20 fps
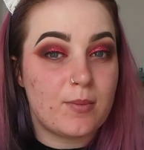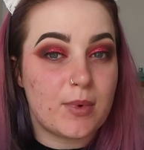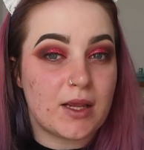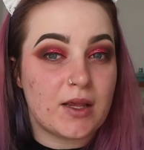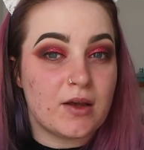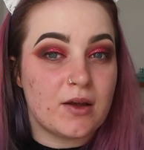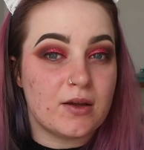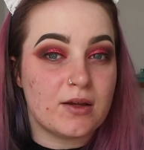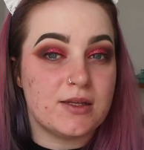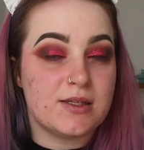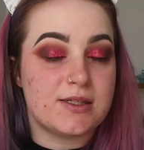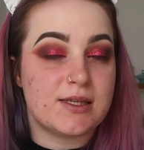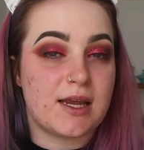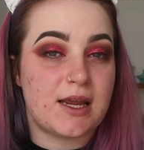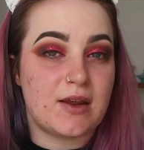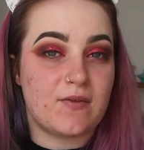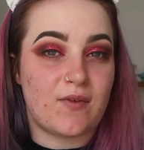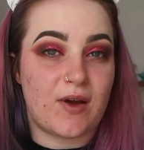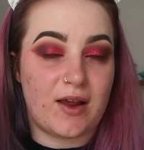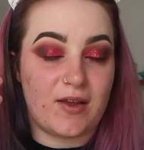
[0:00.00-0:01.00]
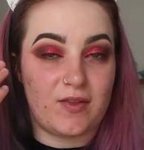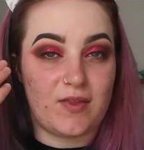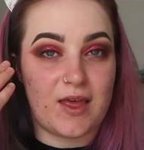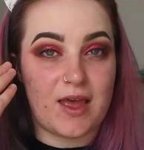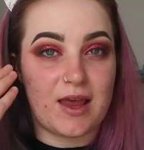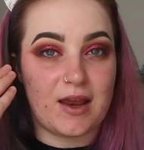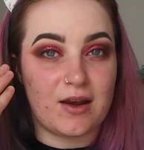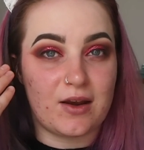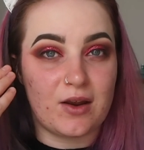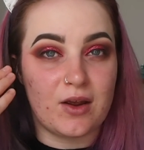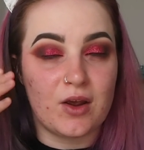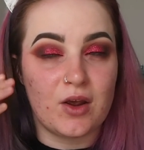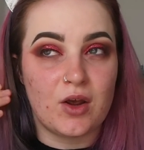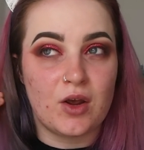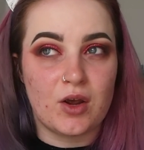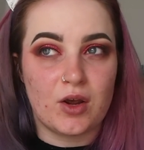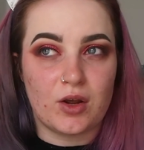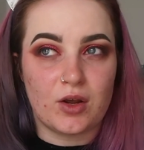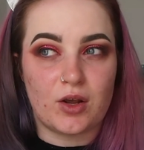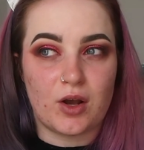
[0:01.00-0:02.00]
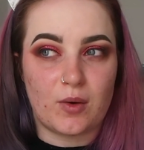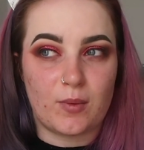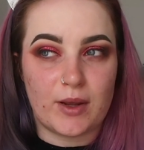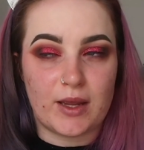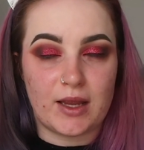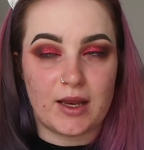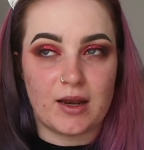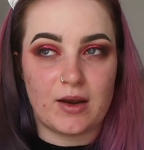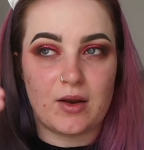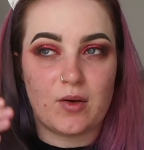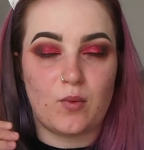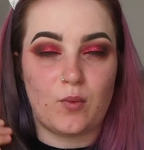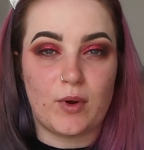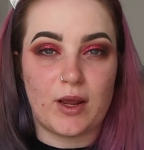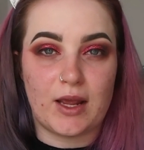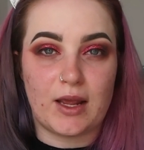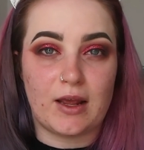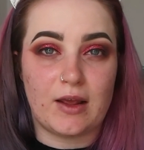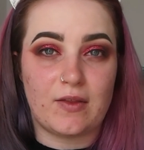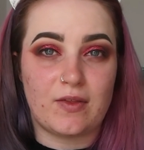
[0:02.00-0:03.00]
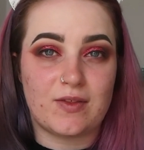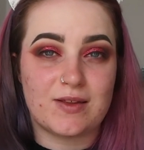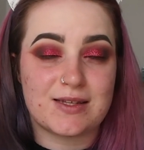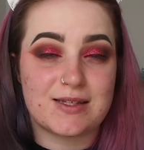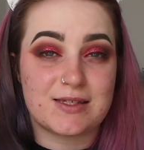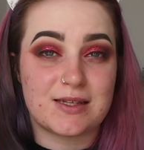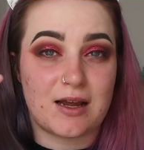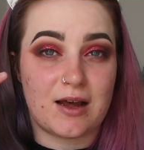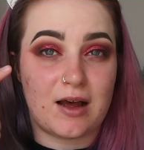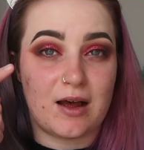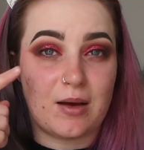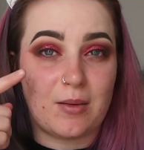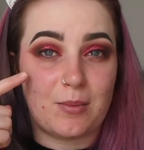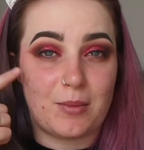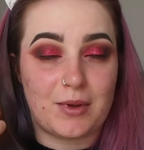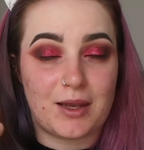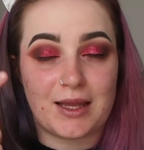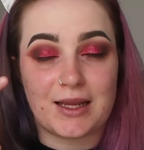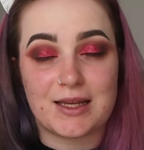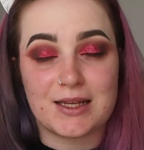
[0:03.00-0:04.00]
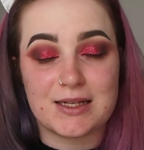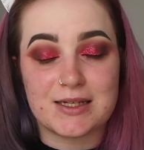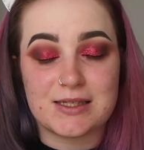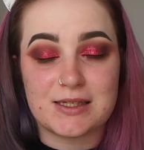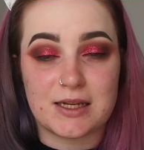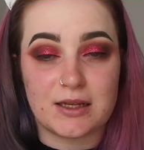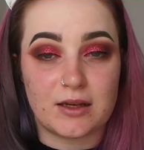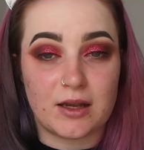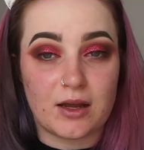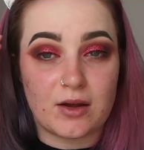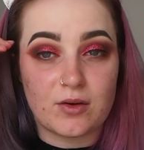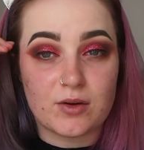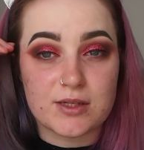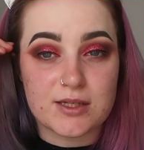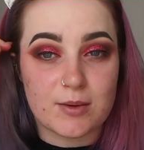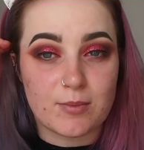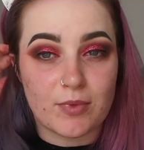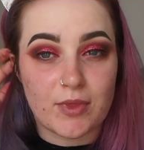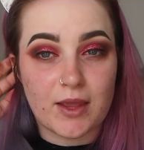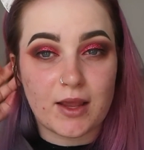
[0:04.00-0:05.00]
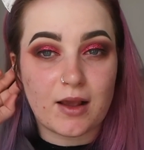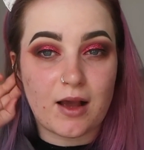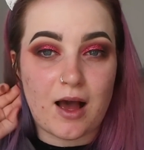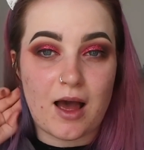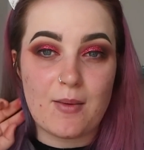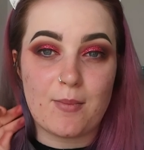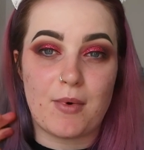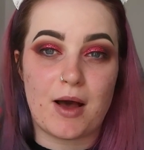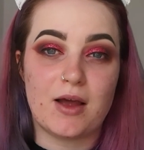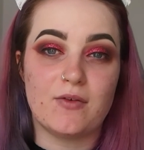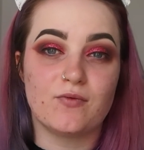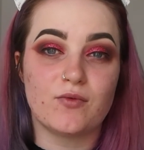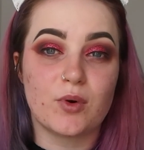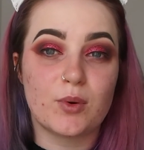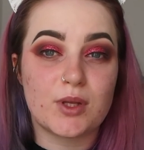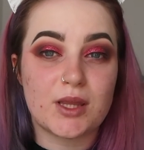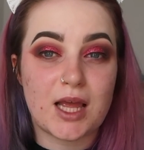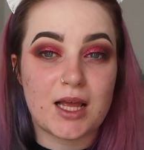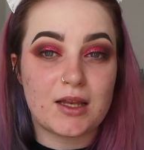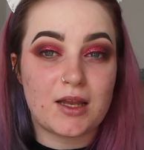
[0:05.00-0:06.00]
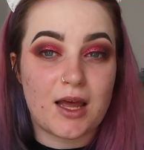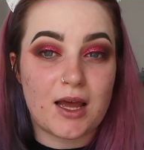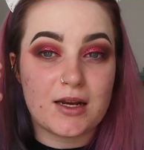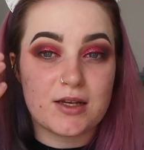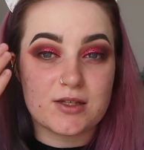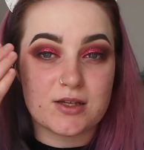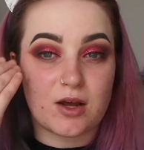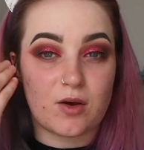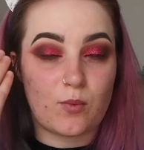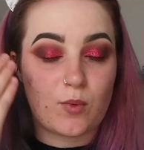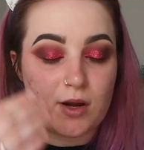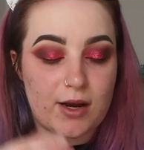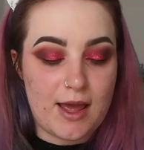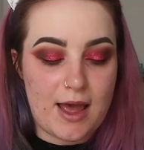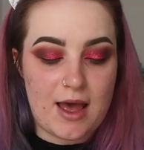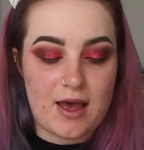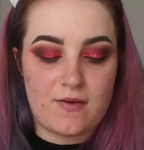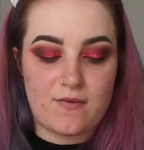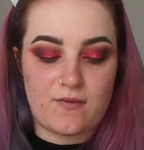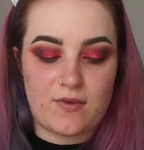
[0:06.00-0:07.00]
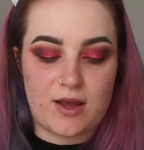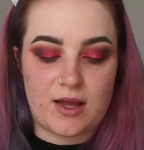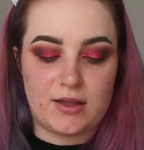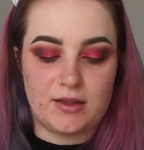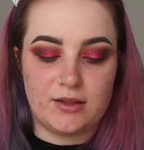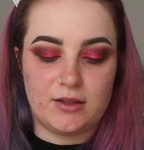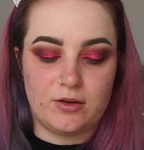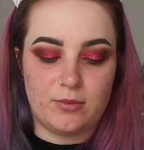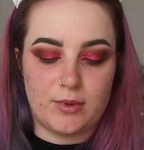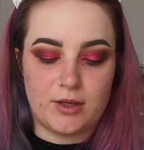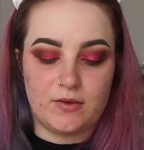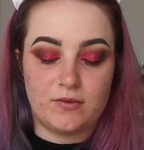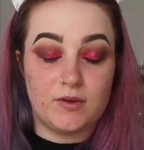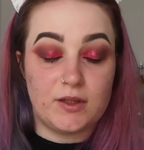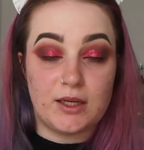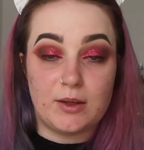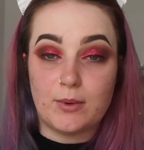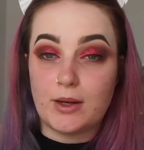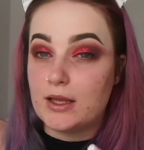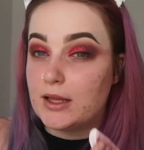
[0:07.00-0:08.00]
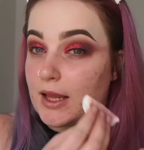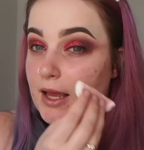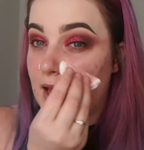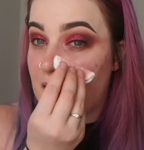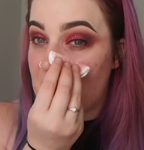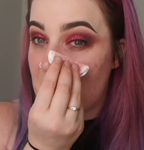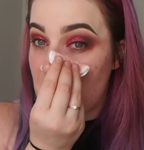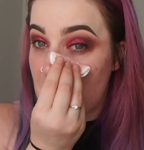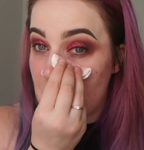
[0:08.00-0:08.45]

because if I then go in with some like concealer or something, I might ruin that line, so I want to have a little bit of leeway there.